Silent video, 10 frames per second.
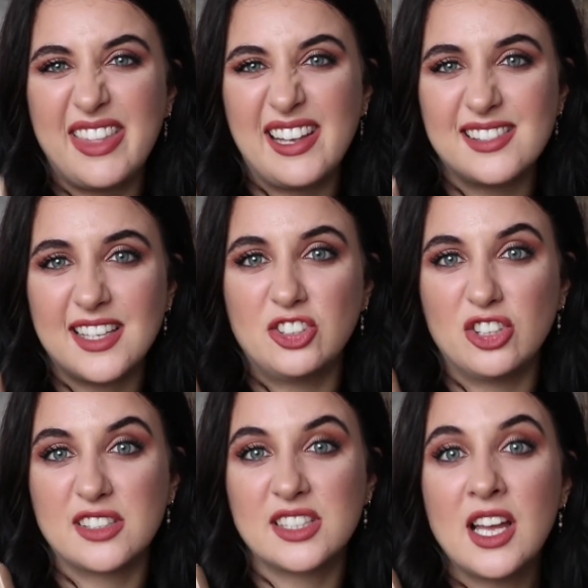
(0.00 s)
This is
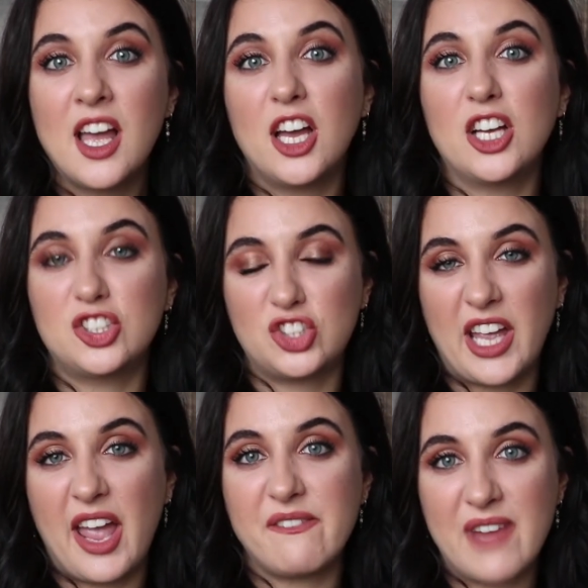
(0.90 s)
just a
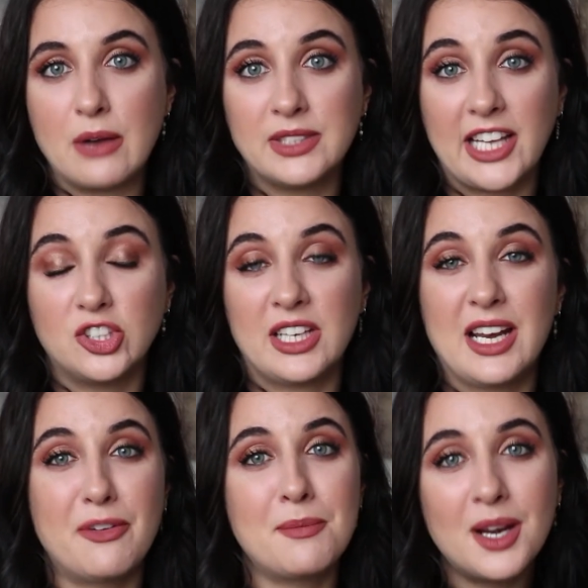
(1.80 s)
sheer foundation. And
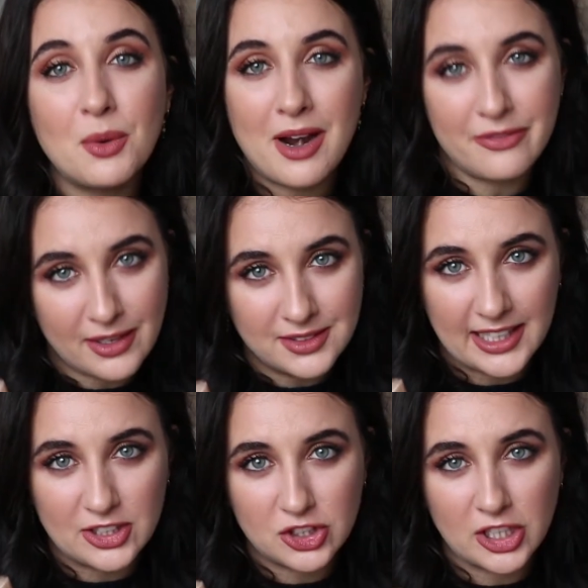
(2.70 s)
if I'm going to wear a
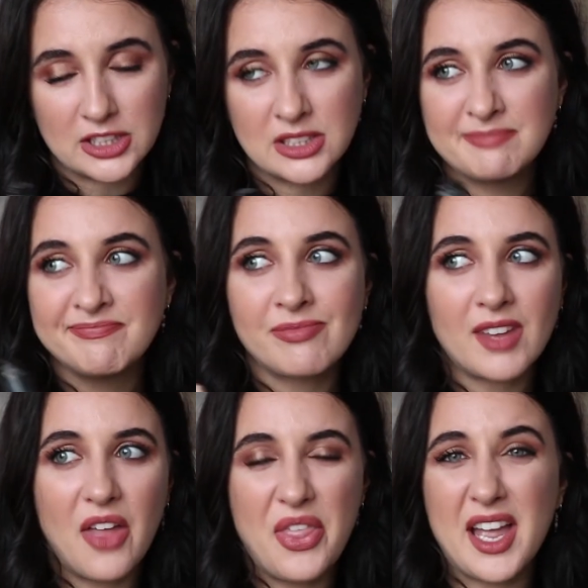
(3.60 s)
foundation,
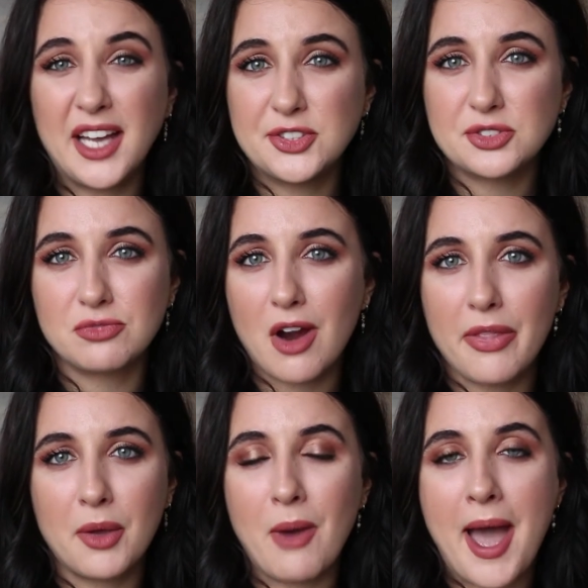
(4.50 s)
I think I just
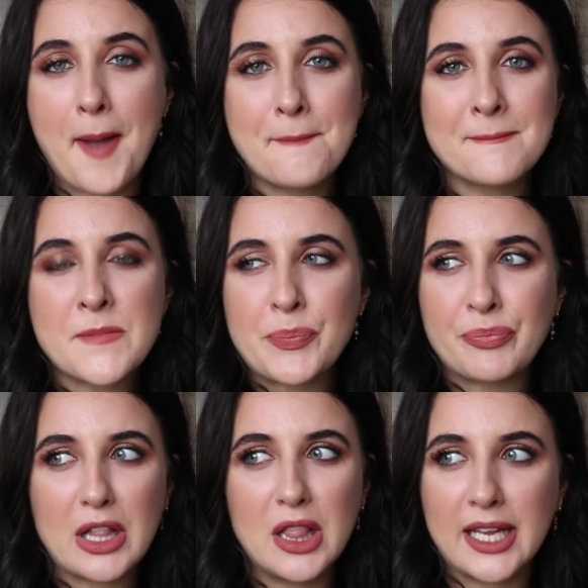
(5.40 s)
rather wear
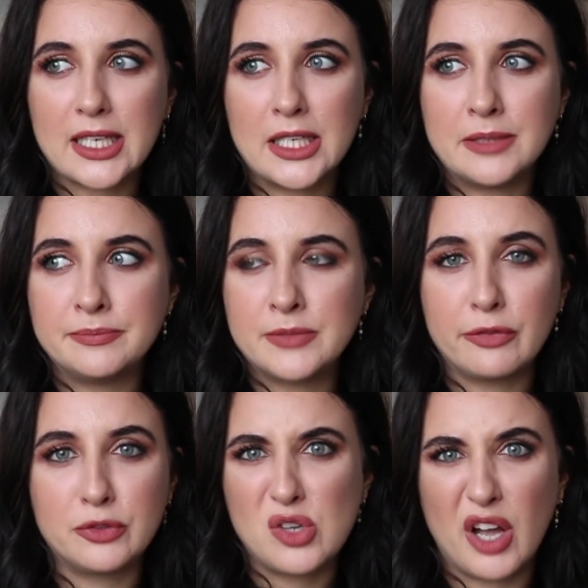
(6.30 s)
like a
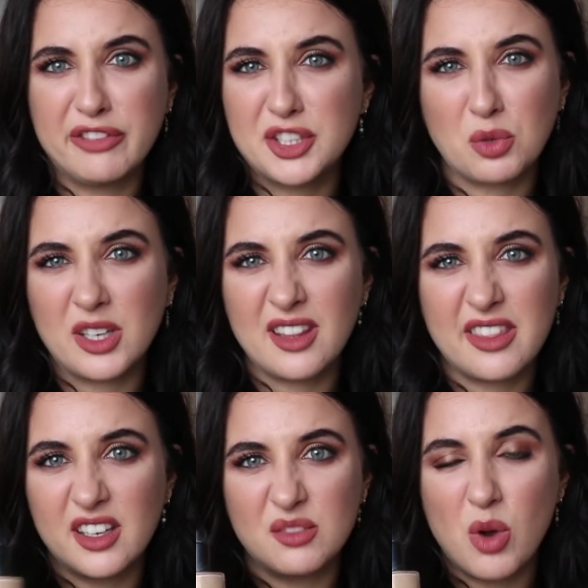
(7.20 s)
full coverage one
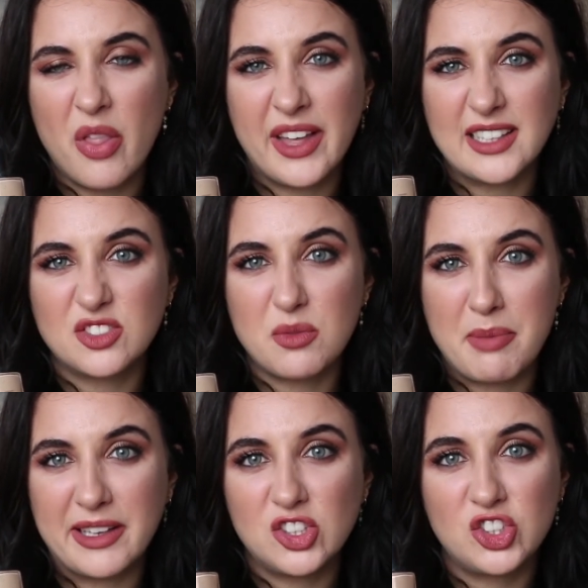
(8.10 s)
than one that's a
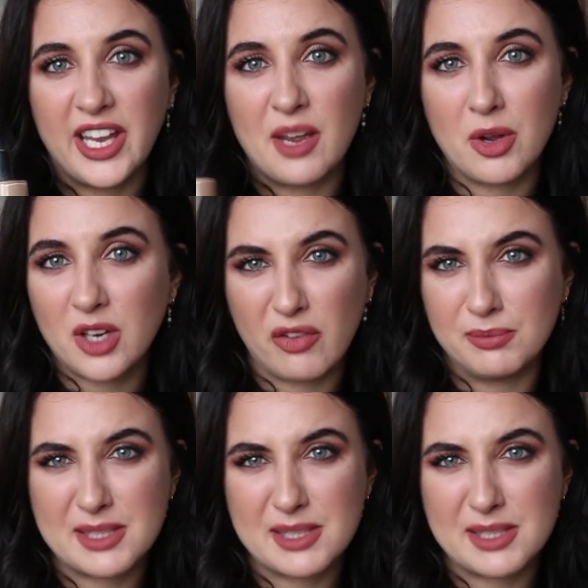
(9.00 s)
bit shit and won't cover my